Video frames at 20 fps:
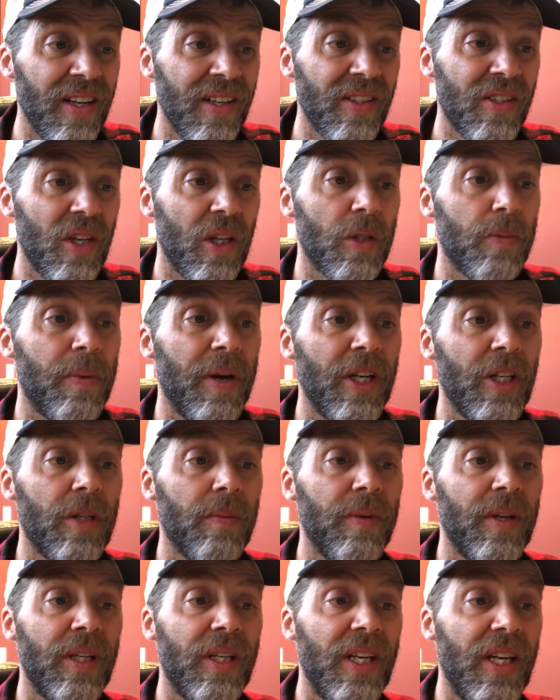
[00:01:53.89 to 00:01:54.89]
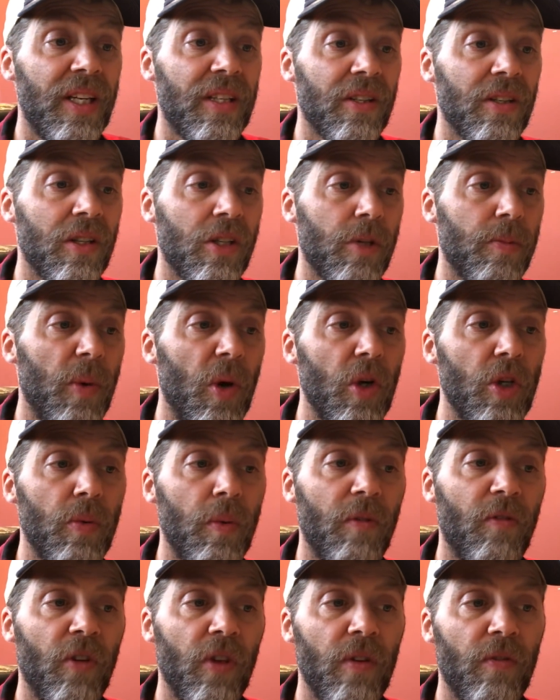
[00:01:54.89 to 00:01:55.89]
says Benjamin Dichter,
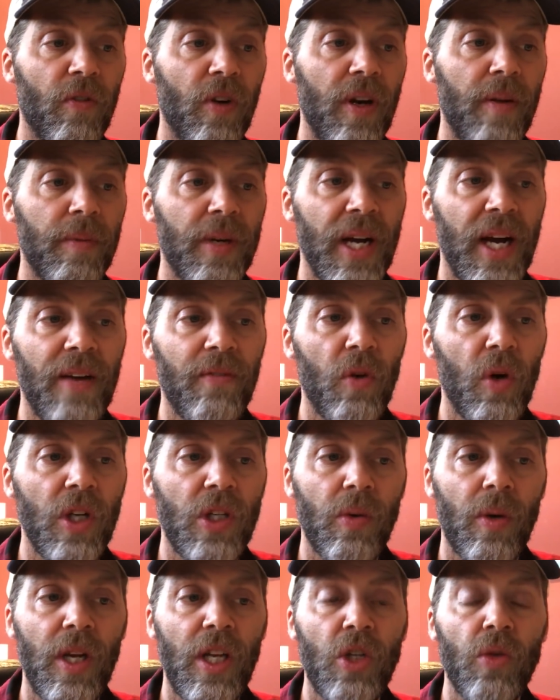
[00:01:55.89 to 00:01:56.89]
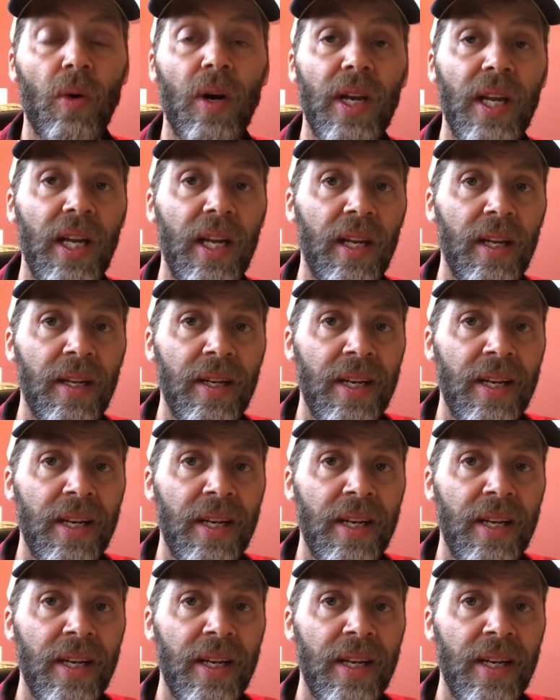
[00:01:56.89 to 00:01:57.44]
spokesman for the Freedom Convoy 2020.